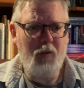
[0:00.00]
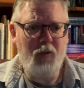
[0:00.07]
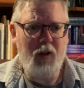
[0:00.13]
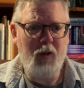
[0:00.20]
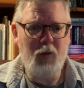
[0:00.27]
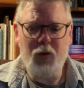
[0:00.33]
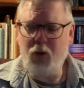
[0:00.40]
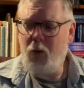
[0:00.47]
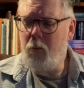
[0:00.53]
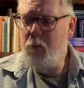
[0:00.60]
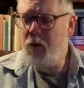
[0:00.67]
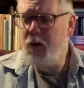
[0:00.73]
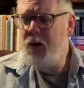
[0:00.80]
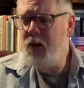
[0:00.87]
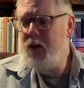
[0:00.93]
found
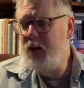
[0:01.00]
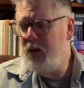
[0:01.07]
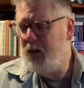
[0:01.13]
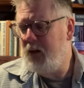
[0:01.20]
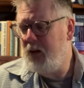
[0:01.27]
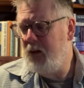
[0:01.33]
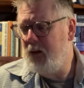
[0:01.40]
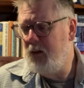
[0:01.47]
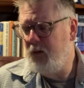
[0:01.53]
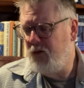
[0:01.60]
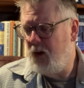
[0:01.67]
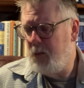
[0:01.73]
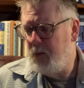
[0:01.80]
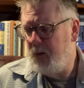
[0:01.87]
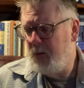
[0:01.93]
completely
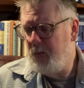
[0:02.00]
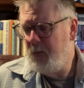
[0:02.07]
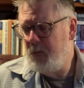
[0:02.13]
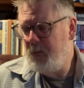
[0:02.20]
gripping.